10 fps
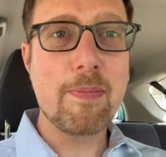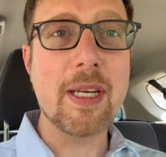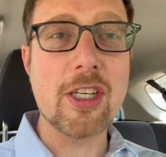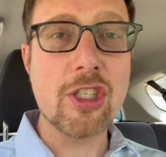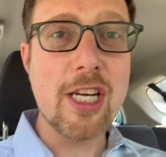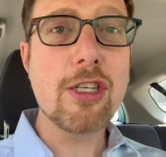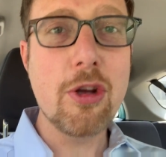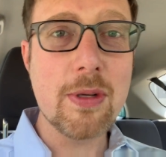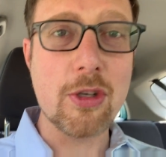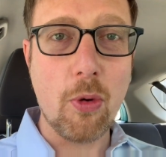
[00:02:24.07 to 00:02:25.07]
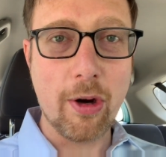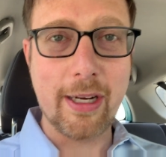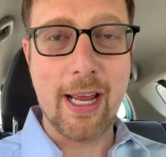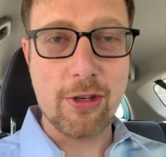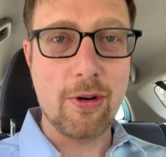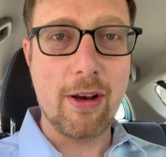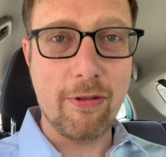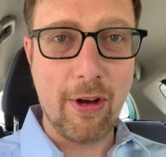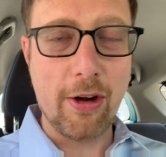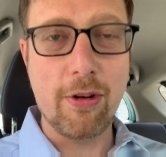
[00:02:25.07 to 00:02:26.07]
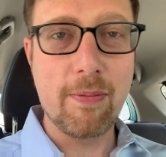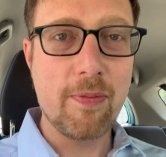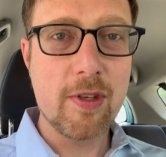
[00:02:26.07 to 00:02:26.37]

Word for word: because she too is an organizer and a fighter.